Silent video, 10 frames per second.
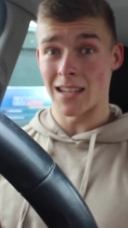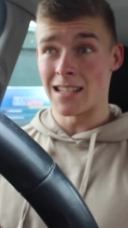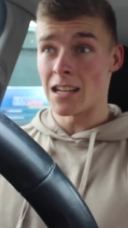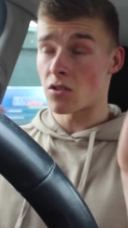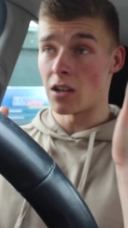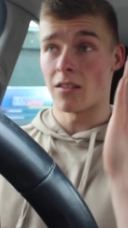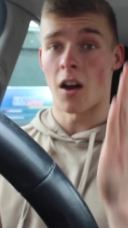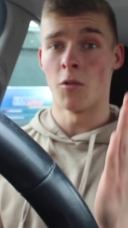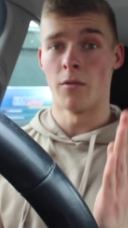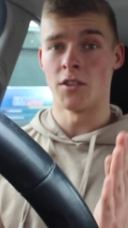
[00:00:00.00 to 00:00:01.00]
It's literally
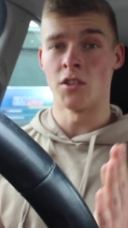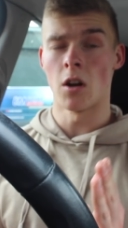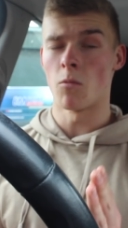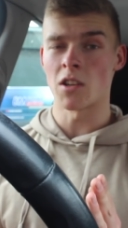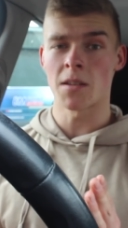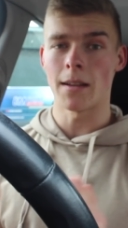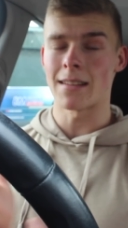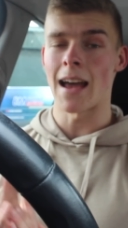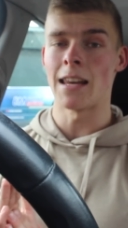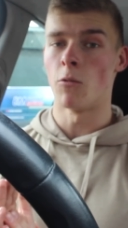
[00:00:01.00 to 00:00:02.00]
tunnel vision. You don't want to speak
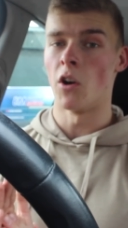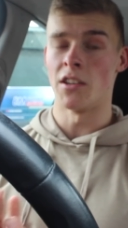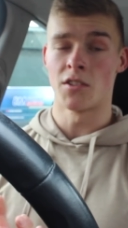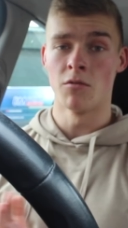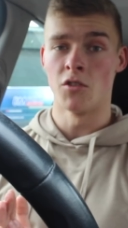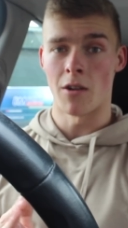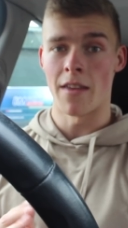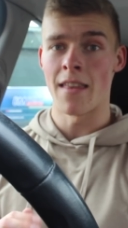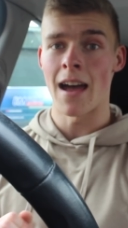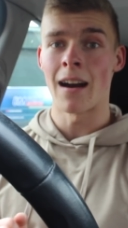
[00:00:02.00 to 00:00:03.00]
to anyone as soon as you're
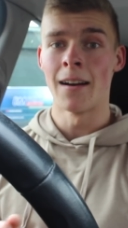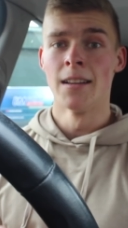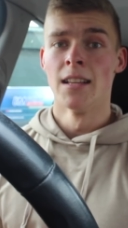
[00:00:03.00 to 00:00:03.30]
in there.